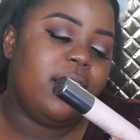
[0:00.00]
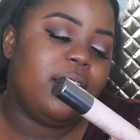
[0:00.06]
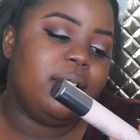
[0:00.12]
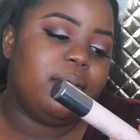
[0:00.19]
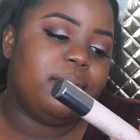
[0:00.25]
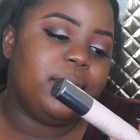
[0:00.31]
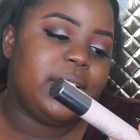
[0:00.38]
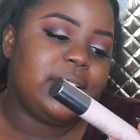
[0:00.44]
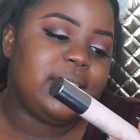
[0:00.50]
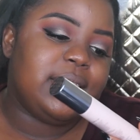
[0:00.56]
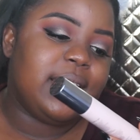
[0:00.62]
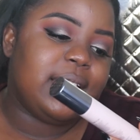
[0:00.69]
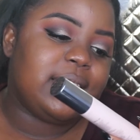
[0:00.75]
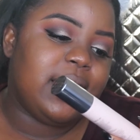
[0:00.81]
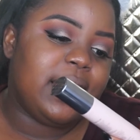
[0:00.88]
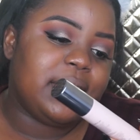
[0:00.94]
It
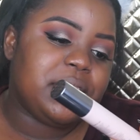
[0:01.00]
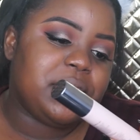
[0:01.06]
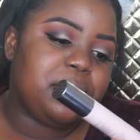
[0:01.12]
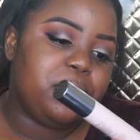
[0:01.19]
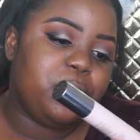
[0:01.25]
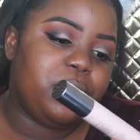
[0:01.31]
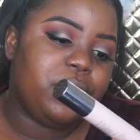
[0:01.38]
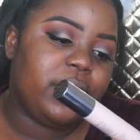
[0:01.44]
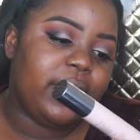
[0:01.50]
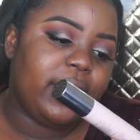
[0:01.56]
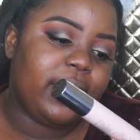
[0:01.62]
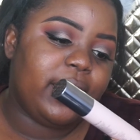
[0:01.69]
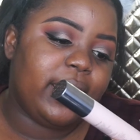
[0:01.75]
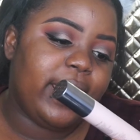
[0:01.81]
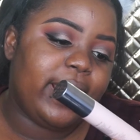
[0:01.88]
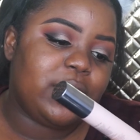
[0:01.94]
says that it's
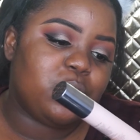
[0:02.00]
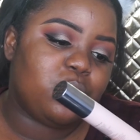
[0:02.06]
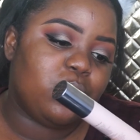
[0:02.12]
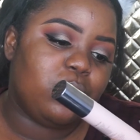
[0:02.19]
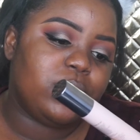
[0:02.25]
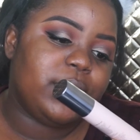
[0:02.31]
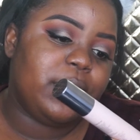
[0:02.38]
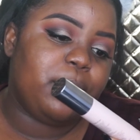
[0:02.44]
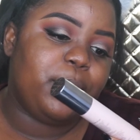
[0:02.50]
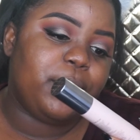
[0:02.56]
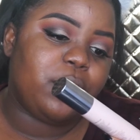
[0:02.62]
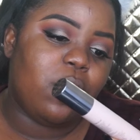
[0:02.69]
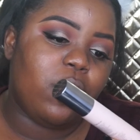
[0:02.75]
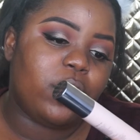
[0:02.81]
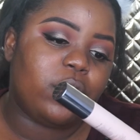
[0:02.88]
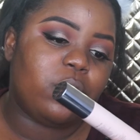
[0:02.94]
smoothing, it has rose hip and
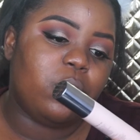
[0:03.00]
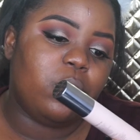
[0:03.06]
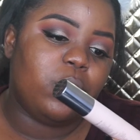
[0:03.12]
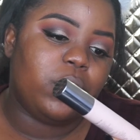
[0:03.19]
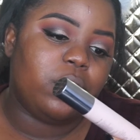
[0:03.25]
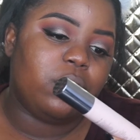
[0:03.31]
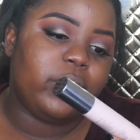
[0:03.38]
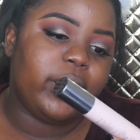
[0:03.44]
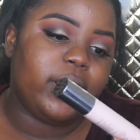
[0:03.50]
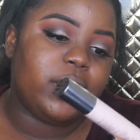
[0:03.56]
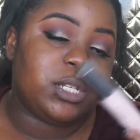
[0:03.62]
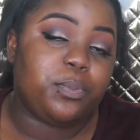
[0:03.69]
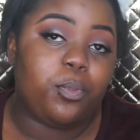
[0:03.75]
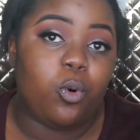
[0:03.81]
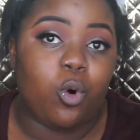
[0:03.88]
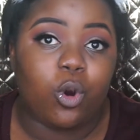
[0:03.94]
argan oil, and it's
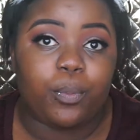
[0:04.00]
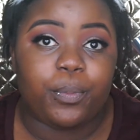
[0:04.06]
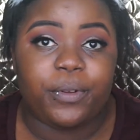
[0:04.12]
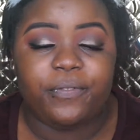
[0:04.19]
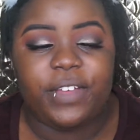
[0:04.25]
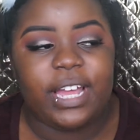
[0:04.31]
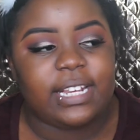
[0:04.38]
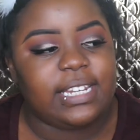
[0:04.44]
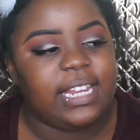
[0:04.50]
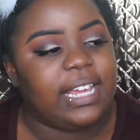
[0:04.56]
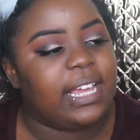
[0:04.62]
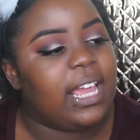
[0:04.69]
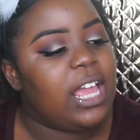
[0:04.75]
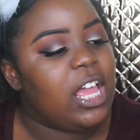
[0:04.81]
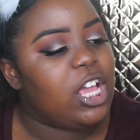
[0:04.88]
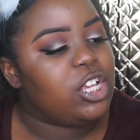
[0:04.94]
pore
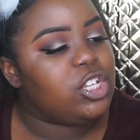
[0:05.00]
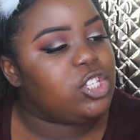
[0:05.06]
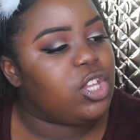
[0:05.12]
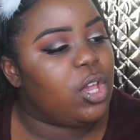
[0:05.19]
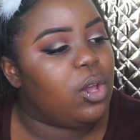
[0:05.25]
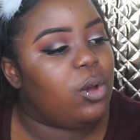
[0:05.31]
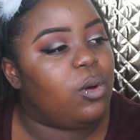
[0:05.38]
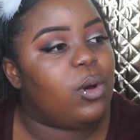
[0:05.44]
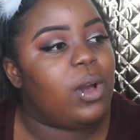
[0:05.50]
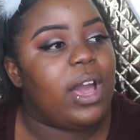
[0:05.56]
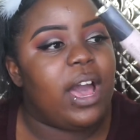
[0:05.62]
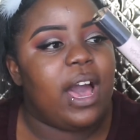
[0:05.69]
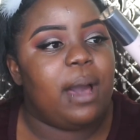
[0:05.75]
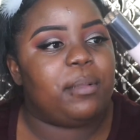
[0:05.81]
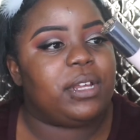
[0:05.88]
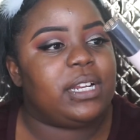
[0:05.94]
perfecting. So
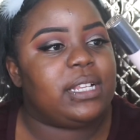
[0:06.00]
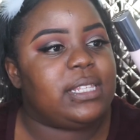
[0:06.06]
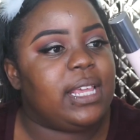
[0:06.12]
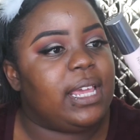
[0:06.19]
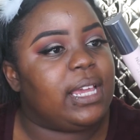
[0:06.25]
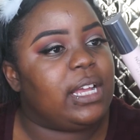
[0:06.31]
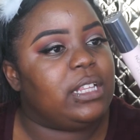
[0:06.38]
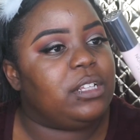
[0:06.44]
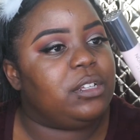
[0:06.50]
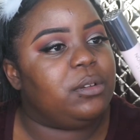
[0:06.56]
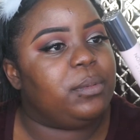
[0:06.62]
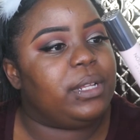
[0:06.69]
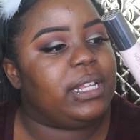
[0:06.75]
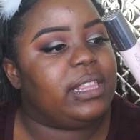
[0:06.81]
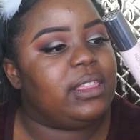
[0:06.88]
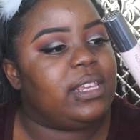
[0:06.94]
I'm going to take a little
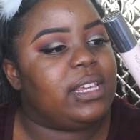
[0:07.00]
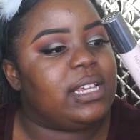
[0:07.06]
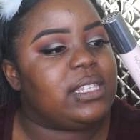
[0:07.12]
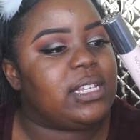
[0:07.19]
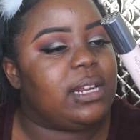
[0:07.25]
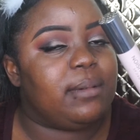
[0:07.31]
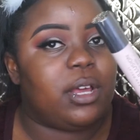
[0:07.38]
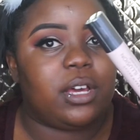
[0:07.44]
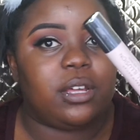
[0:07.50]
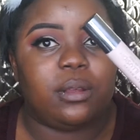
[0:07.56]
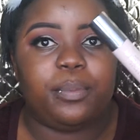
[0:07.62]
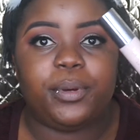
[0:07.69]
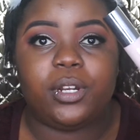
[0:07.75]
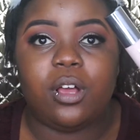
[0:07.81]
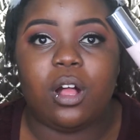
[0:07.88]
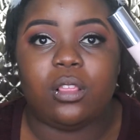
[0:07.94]
bit of this, and I'm not going to
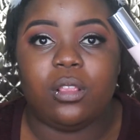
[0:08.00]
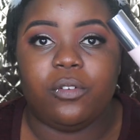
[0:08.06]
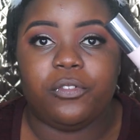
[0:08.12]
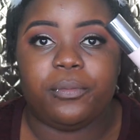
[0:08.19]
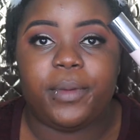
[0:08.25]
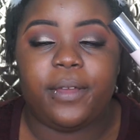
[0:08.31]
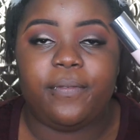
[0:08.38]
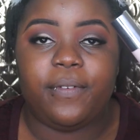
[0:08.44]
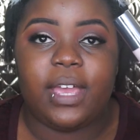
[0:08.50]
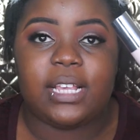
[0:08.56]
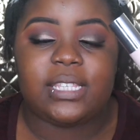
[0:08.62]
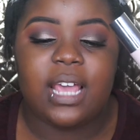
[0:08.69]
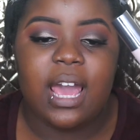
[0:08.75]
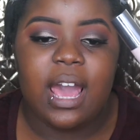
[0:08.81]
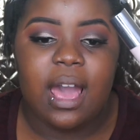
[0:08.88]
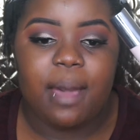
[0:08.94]
put it all over my face.
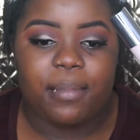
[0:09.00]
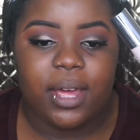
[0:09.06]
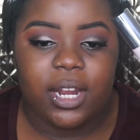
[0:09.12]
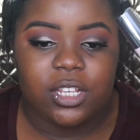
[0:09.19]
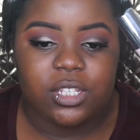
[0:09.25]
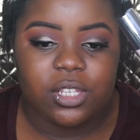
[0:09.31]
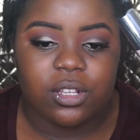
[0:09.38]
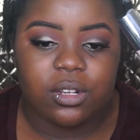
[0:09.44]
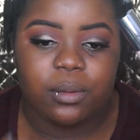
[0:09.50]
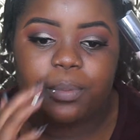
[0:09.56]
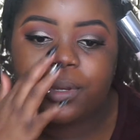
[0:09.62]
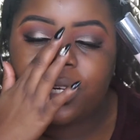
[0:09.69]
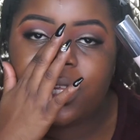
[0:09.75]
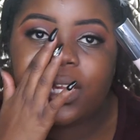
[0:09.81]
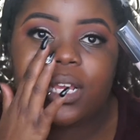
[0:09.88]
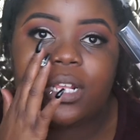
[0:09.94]
I'm kind of just going to
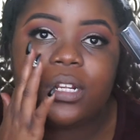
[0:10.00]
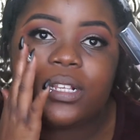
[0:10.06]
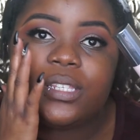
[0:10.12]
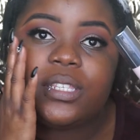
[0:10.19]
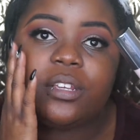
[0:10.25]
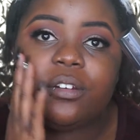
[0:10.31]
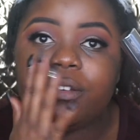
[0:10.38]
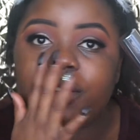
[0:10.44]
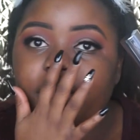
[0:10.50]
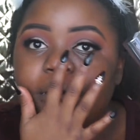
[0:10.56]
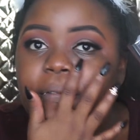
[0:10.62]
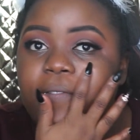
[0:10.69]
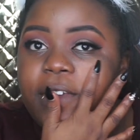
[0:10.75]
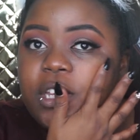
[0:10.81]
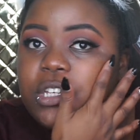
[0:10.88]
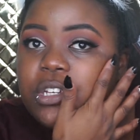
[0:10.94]
put it in the center of the
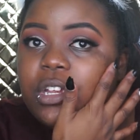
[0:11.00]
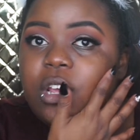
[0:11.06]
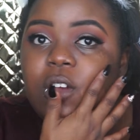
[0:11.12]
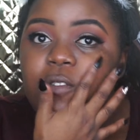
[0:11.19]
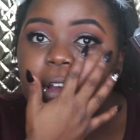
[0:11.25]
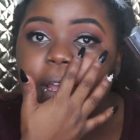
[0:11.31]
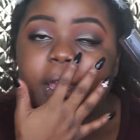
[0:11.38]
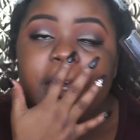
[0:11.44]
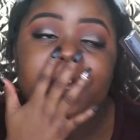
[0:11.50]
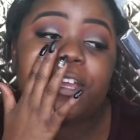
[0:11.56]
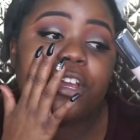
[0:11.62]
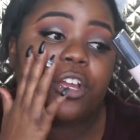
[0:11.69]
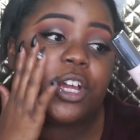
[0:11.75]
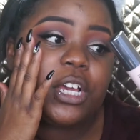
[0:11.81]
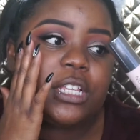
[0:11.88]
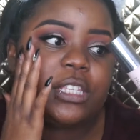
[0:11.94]
face right
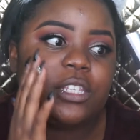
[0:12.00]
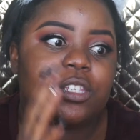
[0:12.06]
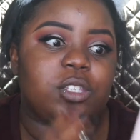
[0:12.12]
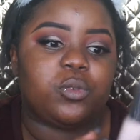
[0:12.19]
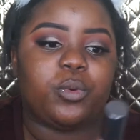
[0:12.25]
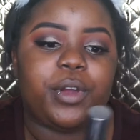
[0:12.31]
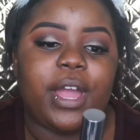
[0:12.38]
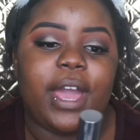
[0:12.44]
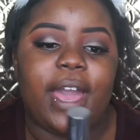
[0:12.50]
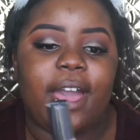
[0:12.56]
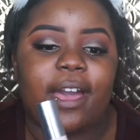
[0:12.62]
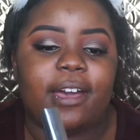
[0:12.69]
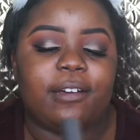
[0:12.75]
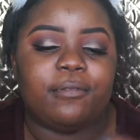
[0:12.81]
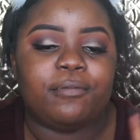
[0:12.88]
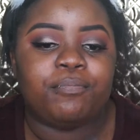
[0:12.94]
here, because this is where I
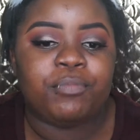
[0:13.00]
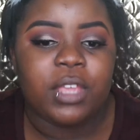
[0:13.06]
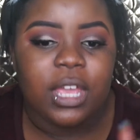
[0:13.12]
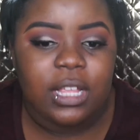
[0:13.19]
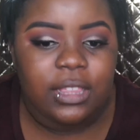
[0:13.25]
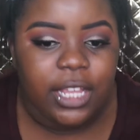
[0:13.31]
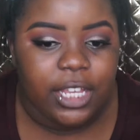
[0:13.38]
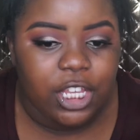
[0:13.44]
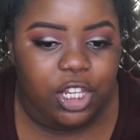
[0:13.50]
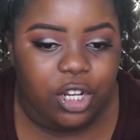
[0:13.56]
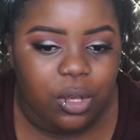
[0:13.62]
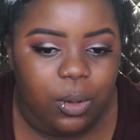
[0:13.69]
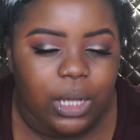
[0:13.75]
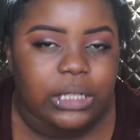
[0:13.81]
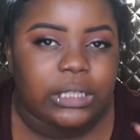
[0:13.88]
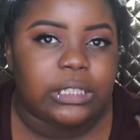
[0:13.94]
have, like, you
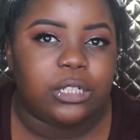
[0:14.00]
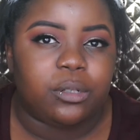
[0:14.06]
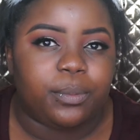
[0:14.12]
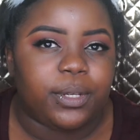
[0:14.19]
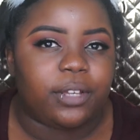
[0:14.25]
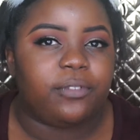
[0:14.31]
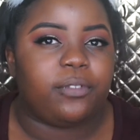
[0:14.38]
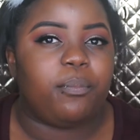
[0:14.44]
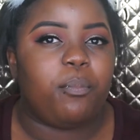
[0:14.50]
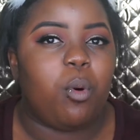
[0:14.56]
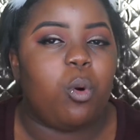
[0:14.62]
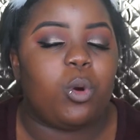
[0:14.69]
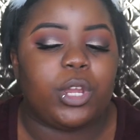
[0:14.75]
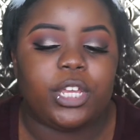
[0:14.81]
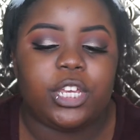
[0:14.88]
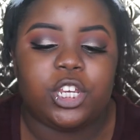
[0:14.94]
know, a little bit of a
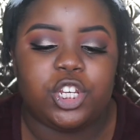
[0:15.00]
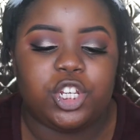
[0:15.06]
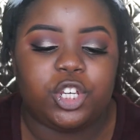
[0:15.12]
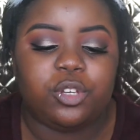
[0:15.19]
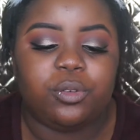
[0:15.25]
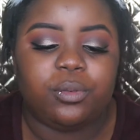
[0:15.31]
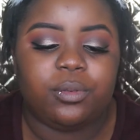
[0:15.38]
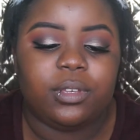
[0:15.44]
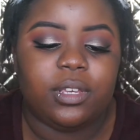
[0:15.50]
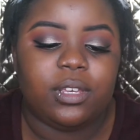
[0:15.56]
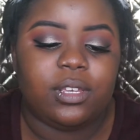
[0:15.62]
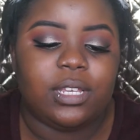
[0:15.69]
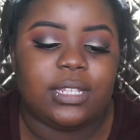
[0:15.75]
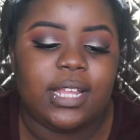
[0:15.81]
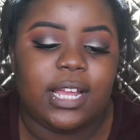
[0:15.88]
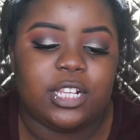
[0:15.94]
pore issue.
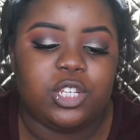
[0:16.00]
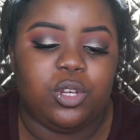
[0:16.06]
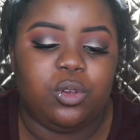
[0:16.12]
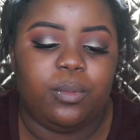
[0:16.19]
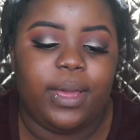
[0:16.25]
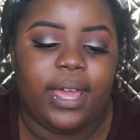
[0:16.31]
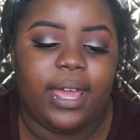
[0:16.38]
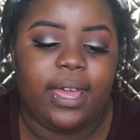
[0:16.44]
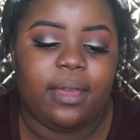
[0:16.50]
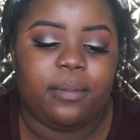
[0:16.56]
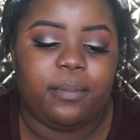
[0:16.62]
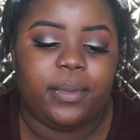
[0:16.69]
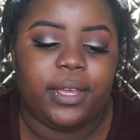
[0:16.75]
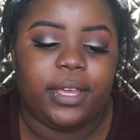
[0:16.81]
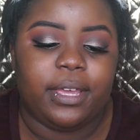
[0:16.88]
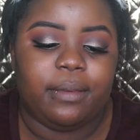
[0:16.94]
It's not too bad,
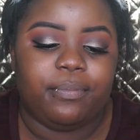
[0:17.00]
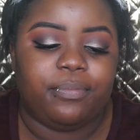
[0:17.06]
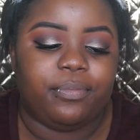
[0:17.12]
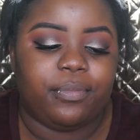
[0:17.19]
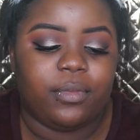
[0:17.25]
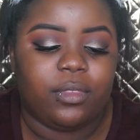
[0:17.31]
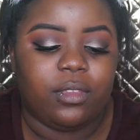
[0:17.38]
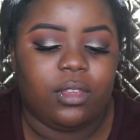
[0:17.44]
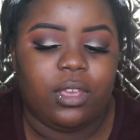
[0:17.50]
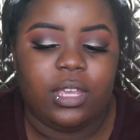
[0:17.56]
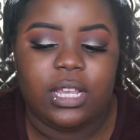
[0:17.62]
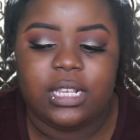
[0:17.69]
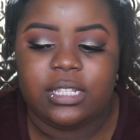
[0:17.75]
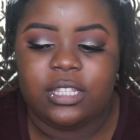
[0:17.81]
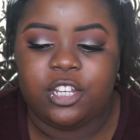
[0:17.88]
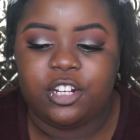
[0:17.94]

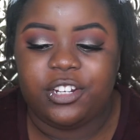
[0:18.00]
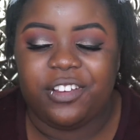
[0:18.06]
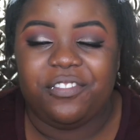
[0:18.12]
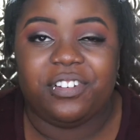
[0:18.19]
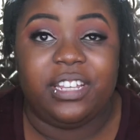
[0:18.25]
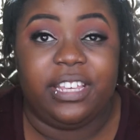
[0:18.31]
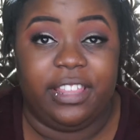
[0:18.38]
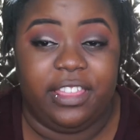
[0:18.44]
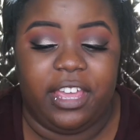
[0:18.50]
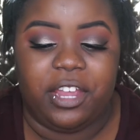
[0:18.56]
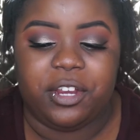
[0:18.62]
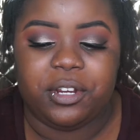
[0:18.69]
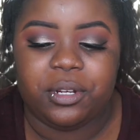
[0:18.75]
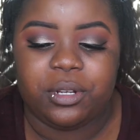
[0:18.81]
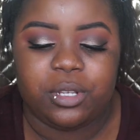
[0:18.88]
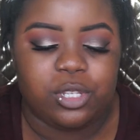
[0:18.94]
but they're definitely
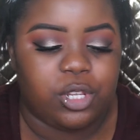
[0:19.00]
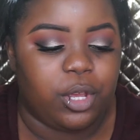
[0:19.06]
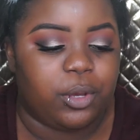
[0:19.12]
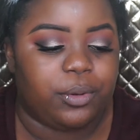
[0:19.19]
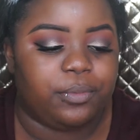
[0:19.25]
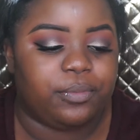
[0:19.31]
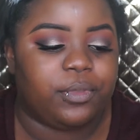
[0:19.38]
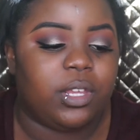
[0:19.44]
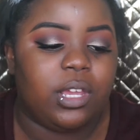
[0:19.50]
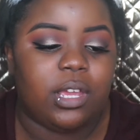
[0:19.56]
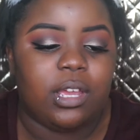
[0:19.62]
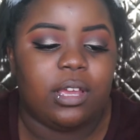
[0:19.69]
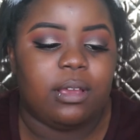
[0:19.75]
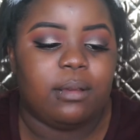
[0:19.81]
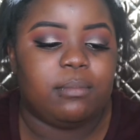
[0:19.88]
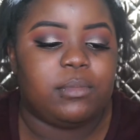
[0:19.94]
there. So
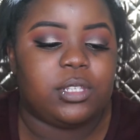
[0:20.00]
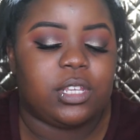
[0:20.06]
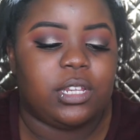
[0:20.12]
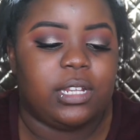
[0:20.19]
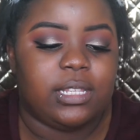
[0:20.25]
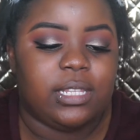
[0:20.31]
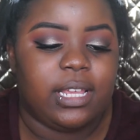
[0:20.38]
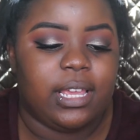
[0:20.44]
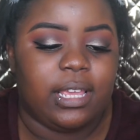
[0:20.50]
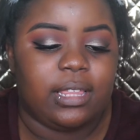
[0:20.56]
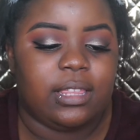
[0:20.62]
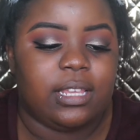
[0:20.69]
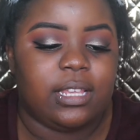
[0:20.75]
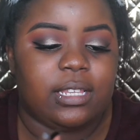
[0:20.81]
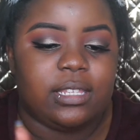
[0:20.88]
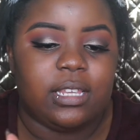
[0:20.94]
I'm just gonna take
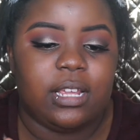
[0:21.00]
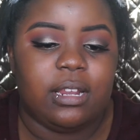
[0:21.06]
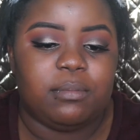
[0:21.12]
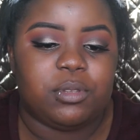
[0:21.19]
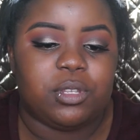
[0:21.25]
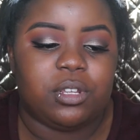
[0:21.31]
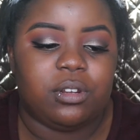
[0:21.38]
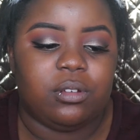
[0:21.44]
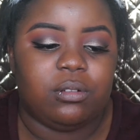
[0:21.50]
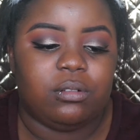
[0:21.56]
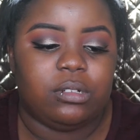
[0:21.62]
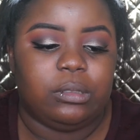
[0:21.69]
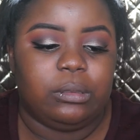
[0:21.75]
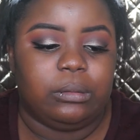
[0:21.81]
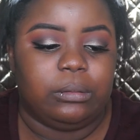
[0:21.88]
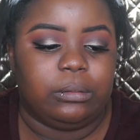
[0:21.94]
this and I'm just gonna,
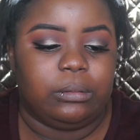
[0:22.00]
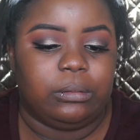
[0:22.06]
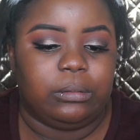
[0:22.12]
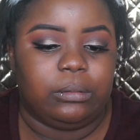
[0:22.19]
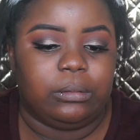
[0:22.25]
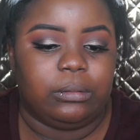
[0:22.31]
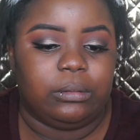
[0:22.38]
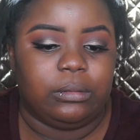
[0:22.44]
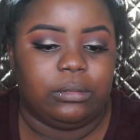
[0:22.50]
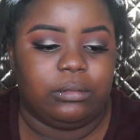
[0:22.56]
ooh.